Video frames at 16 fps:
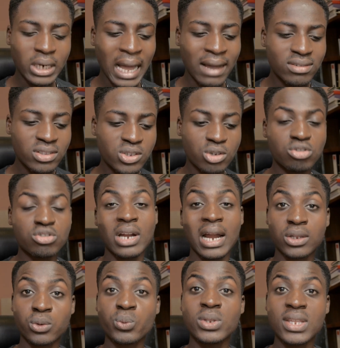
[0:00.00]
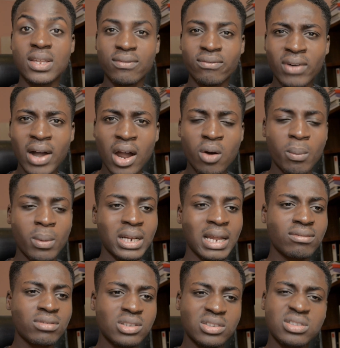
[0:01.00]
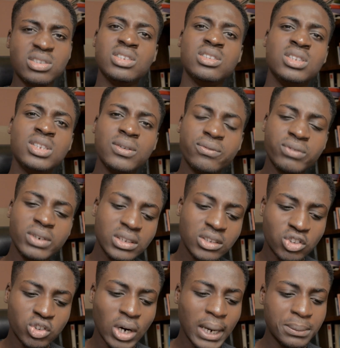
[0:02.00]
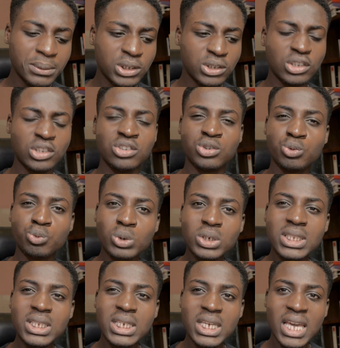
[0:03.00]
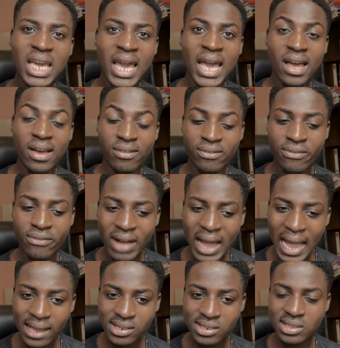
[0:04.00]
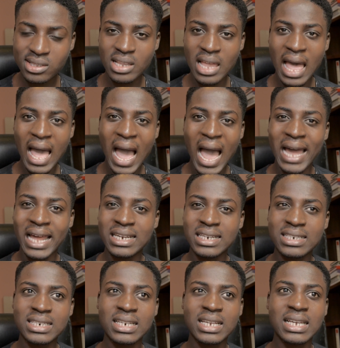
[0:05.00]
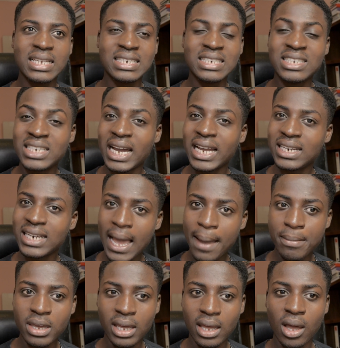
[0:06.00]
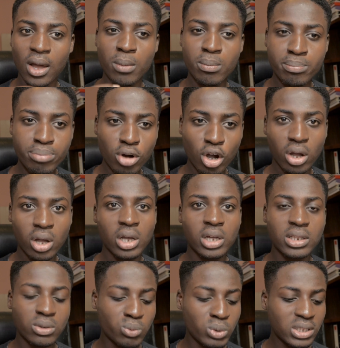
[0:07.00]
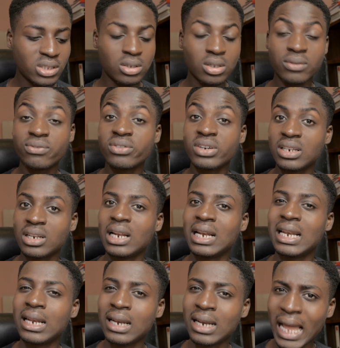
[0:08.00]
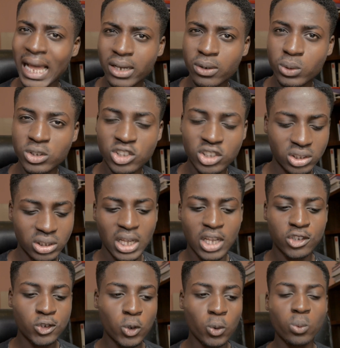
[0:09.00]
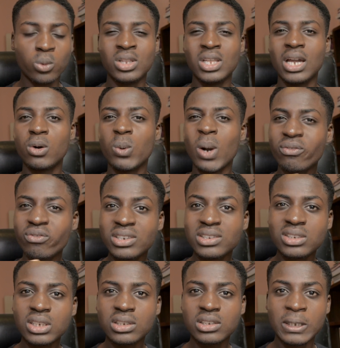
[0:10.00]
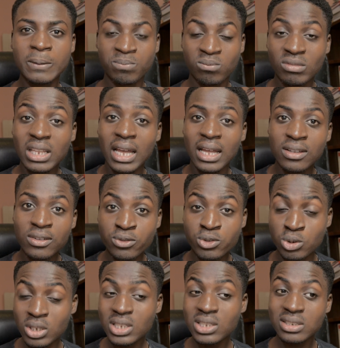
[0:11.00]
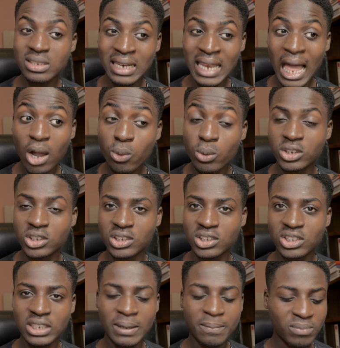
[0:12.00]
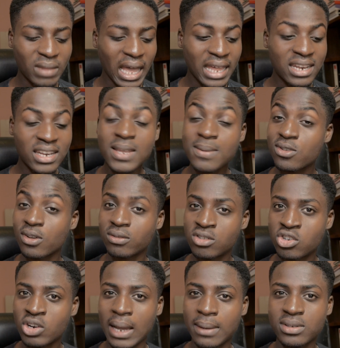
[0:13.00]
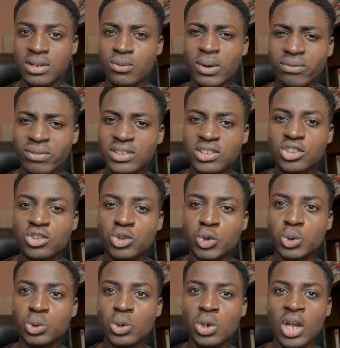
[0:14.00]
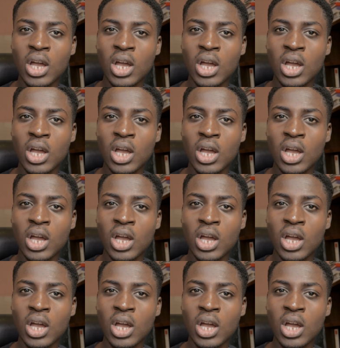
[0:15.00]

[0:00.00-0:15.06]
having to interact with the environment, having to see different tribes. It's really a vast and dynamic book with different languages. So there are references to these languages and names of tribes. There are references to